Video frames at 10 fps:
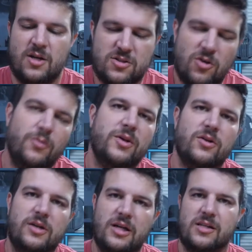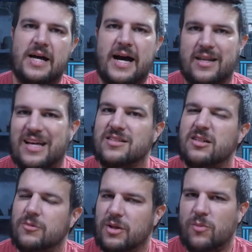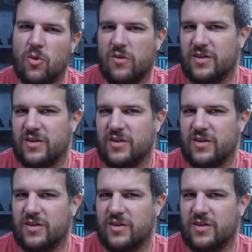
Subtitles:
So we'll be looking at that. That's going to be more